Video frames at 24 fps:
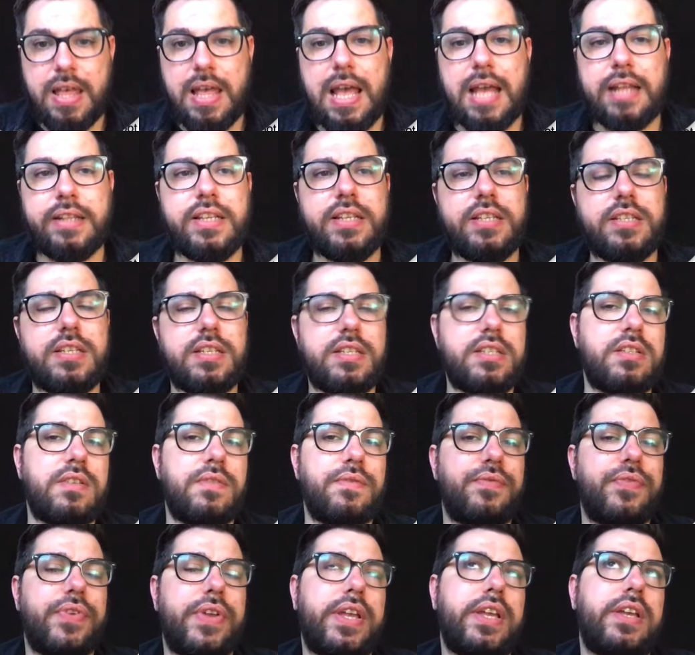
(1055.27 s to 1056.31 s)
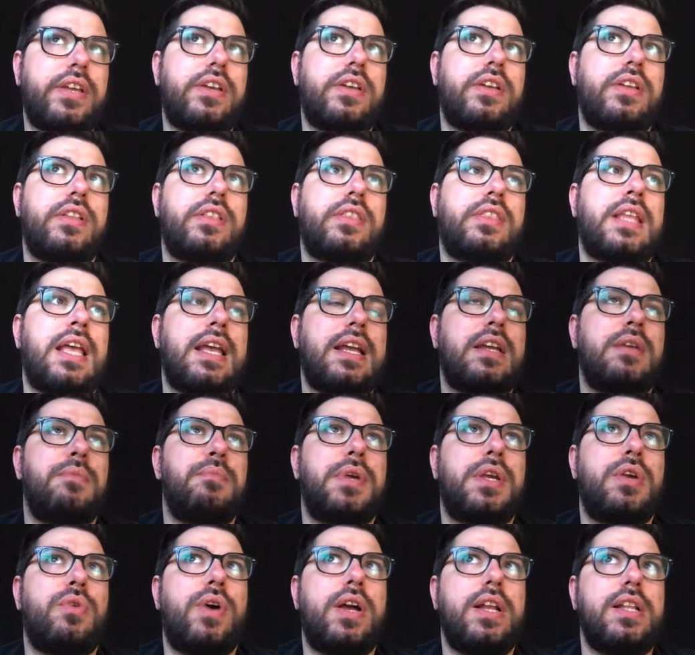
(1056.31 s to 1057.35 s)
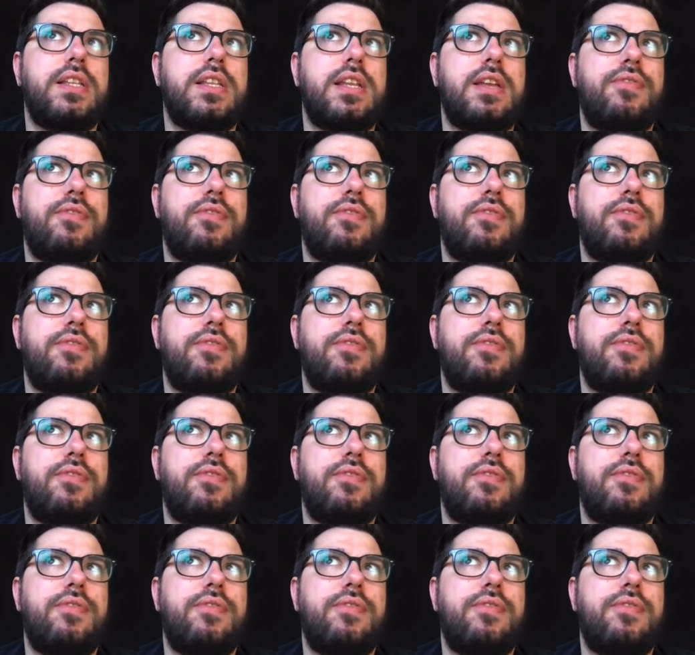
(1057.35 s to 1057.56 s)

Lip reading: And this is something that can be quite